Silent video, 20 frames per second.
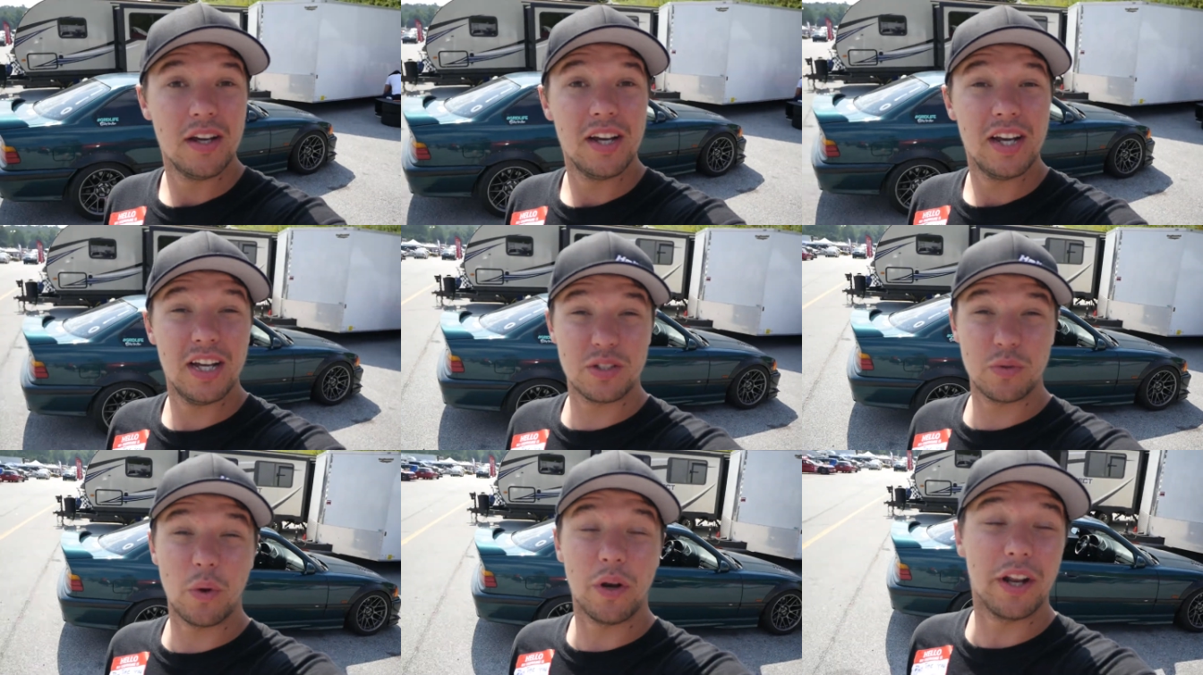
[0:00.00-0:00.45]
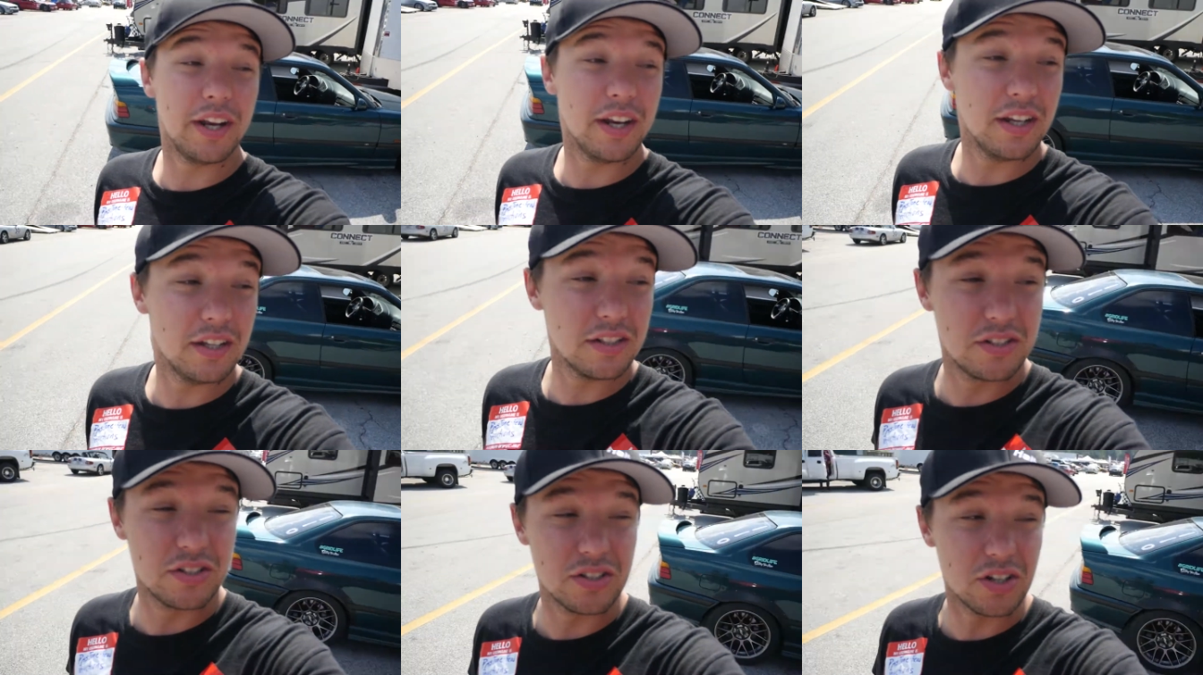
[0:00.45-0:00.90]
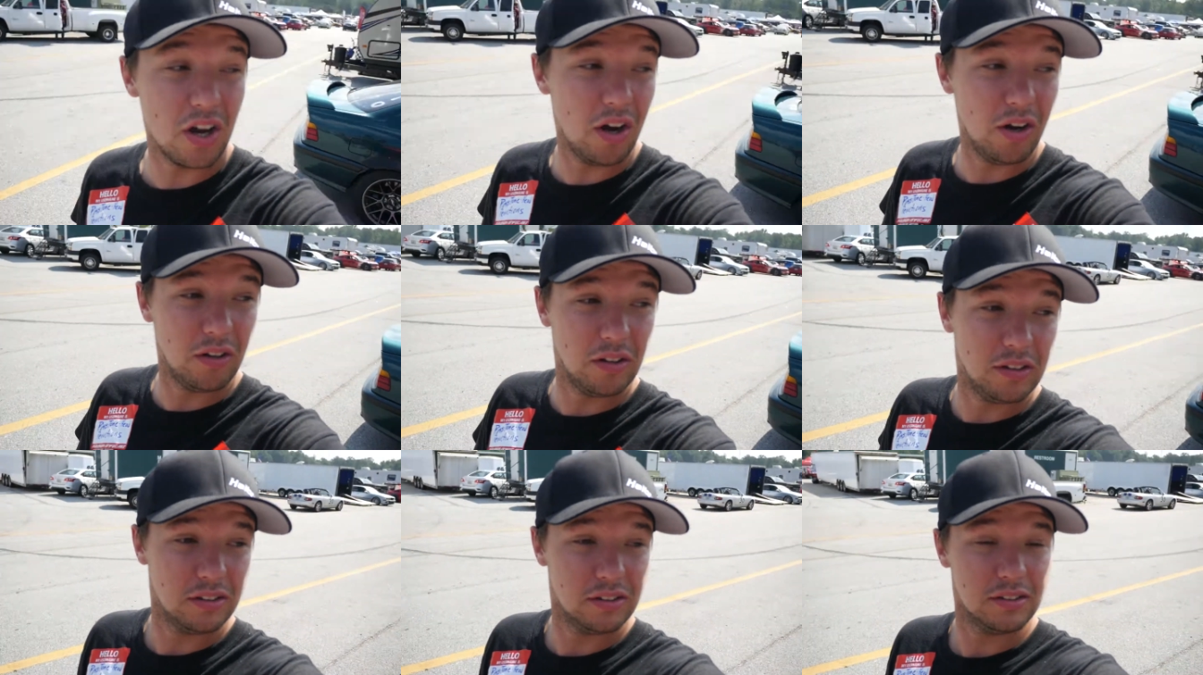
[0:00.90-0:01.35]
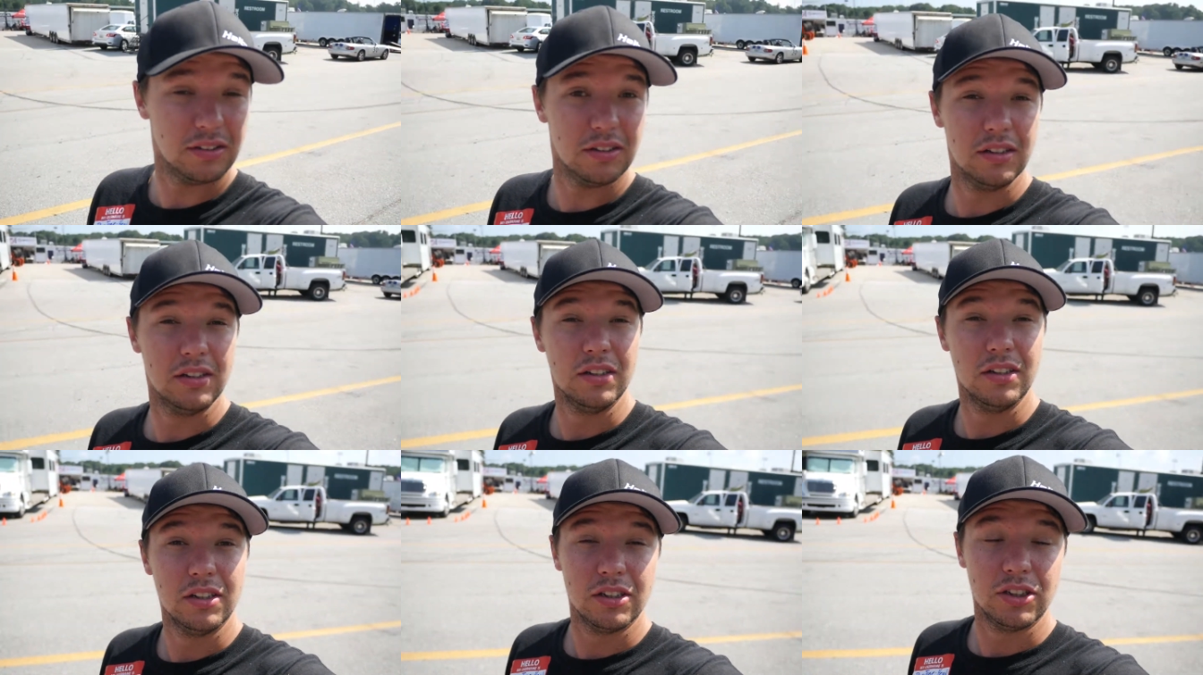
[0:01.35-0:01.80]
it is what it is, so
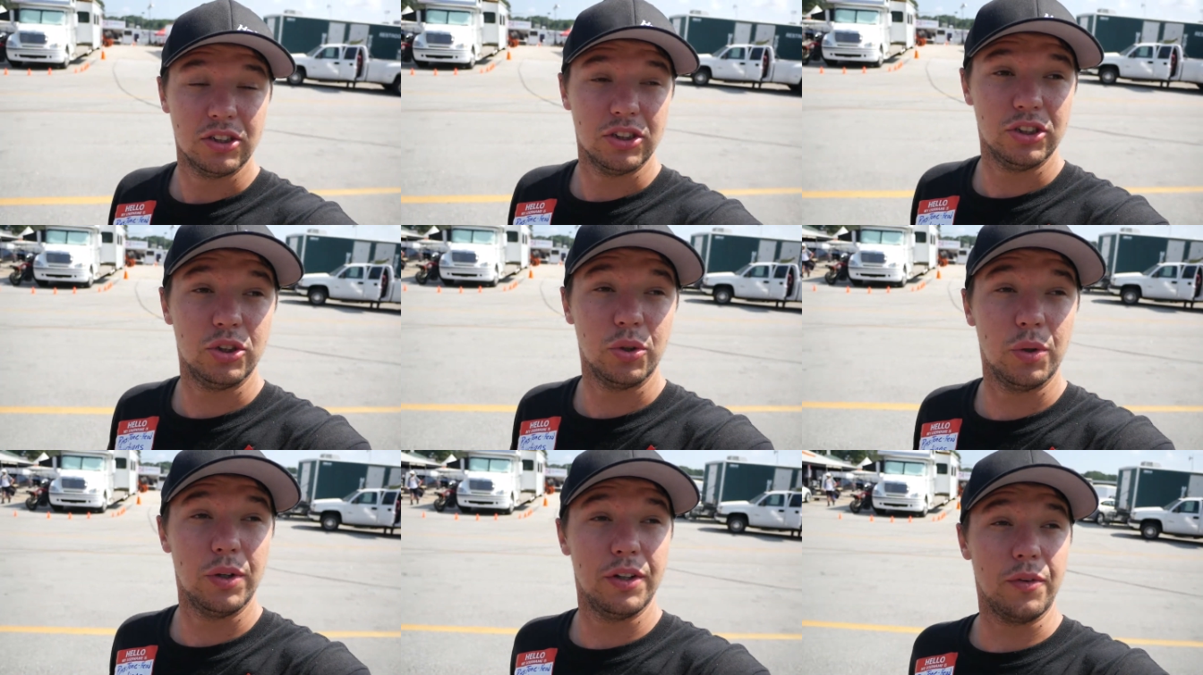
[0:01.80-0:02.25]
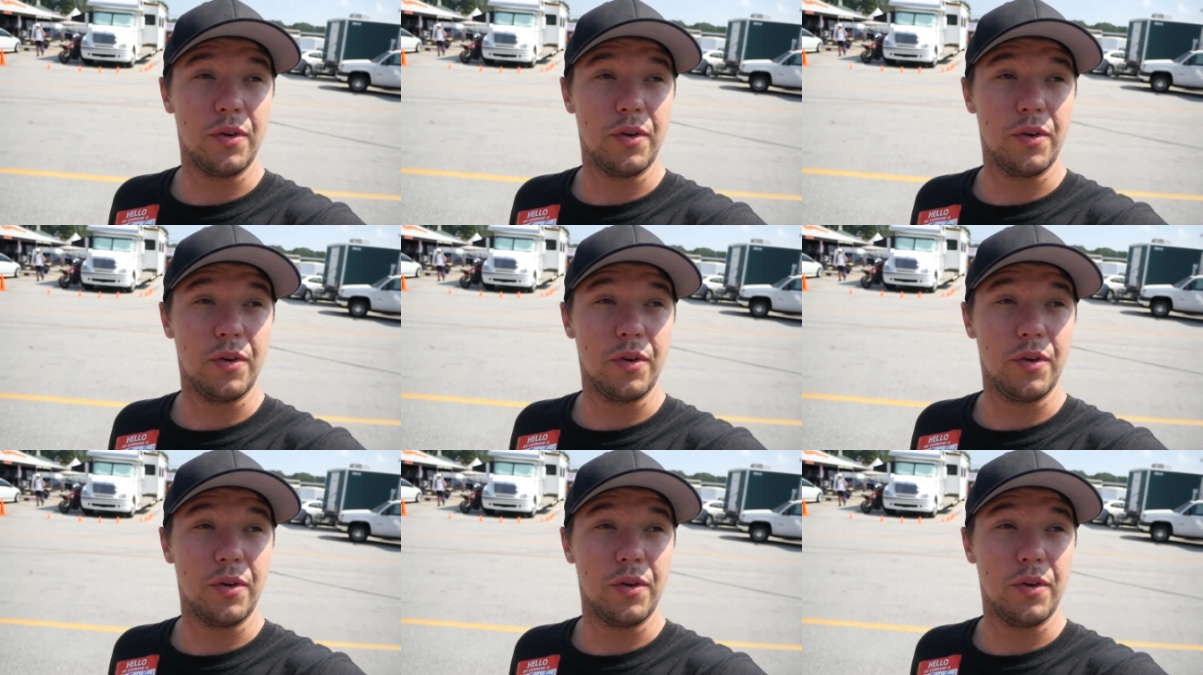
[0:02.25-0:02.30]
enjoy the